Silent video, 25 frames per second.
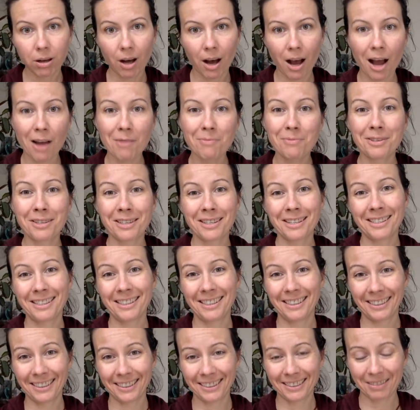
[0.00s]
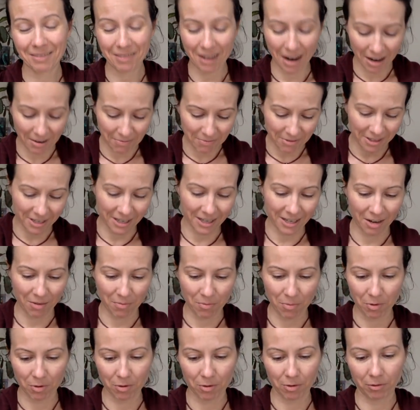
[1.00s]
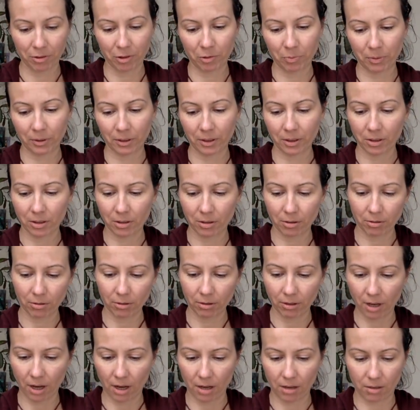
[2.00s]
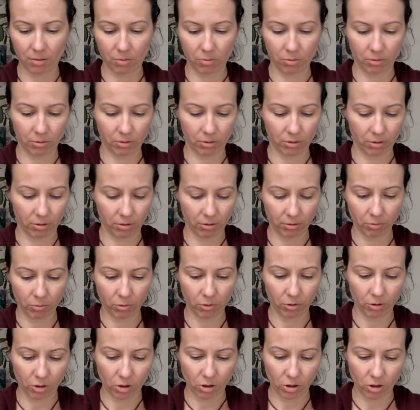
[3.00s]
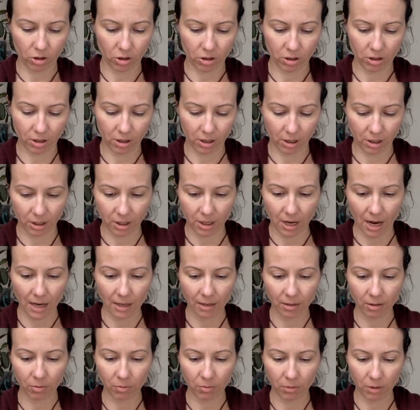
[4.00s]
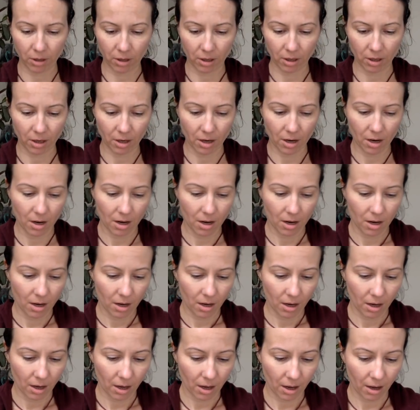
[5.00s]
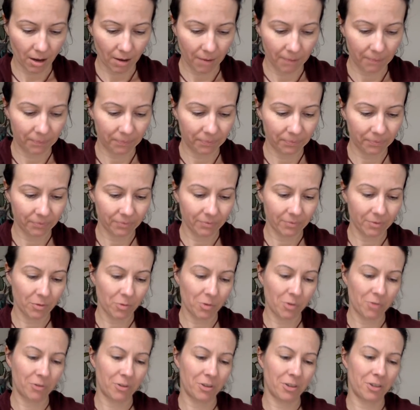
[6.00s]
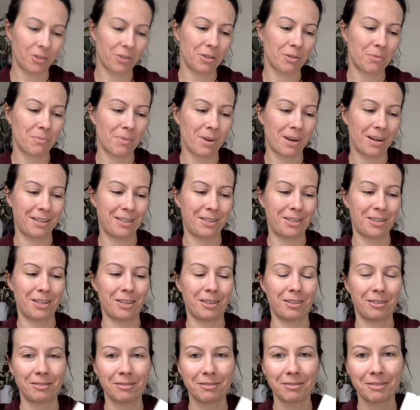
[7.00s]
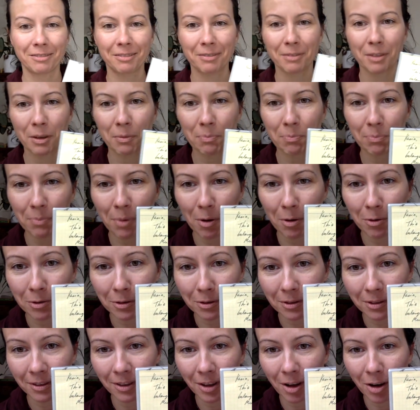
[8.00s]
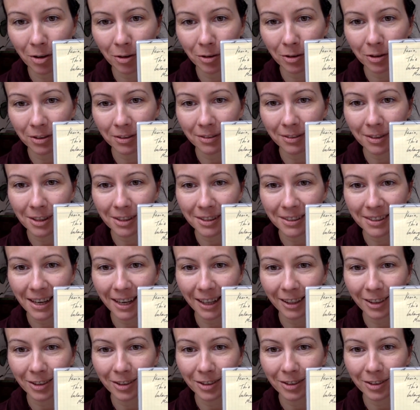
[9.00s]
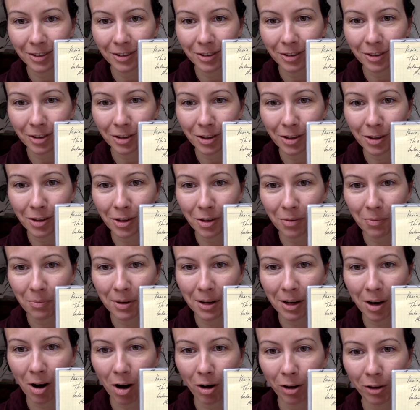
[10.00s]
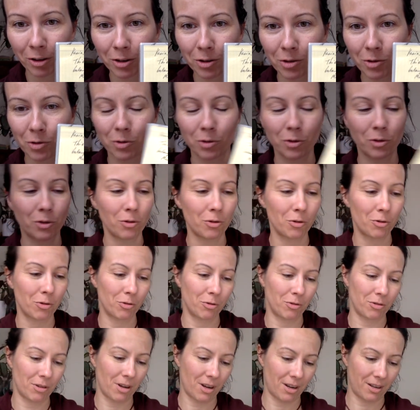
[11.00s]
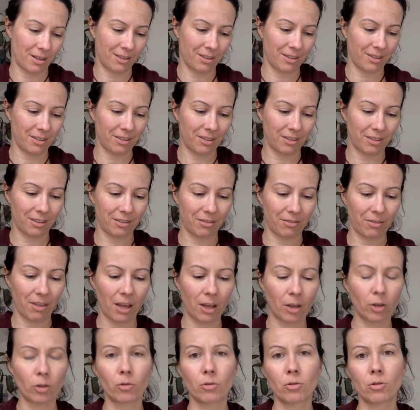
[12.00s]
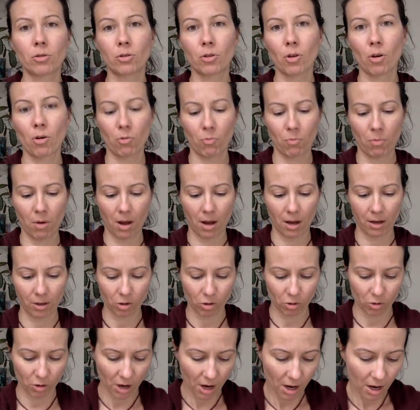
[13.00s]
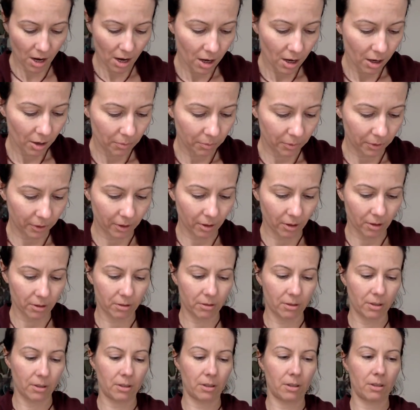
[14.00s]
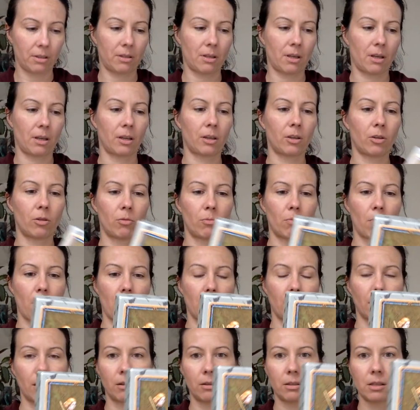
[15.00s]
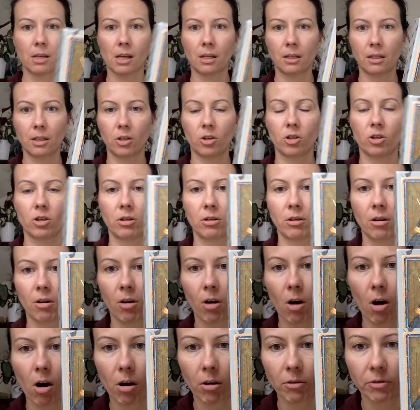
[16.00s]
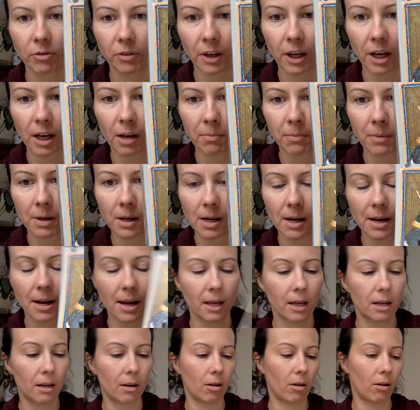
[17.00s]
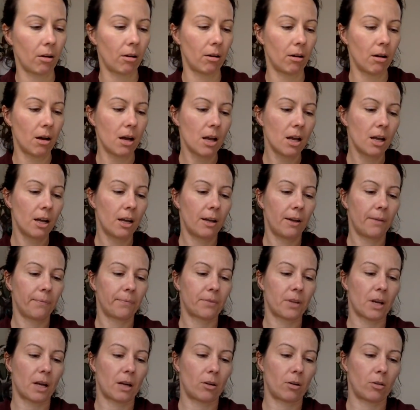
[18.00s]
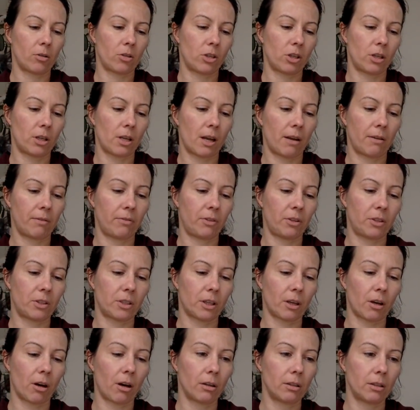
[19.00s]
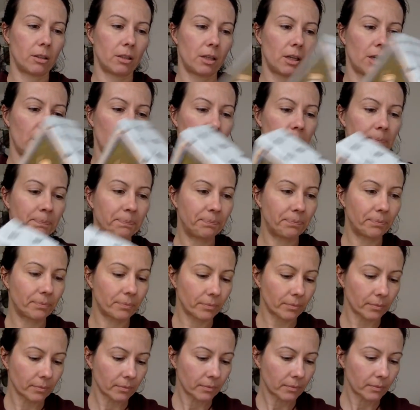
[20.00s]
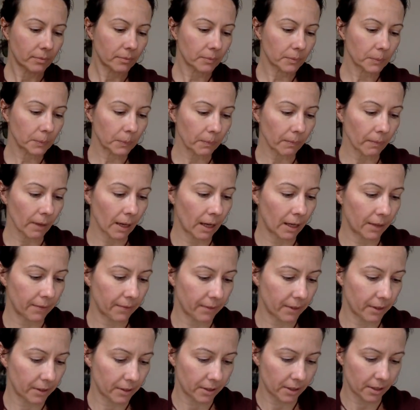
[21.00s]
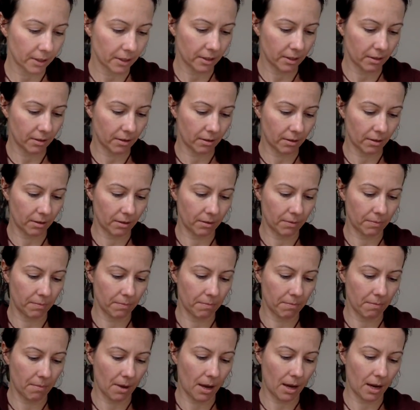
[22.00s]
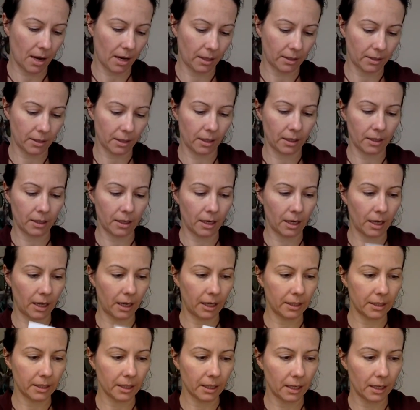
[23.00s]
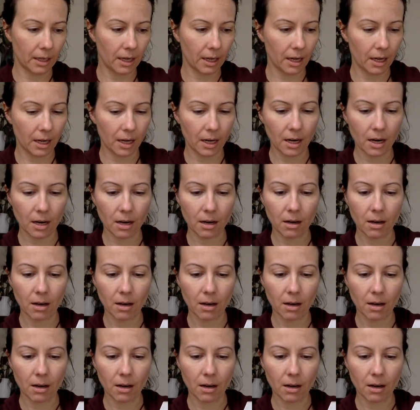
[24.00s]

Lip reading: I'm really moved, because look, guys, what she sent me with this amazing post note. This deck truly belongs to you, and thank you so much, because this is the humongous edition of Il Meneghello Tarocchi de Visconti, and this is made in Italy,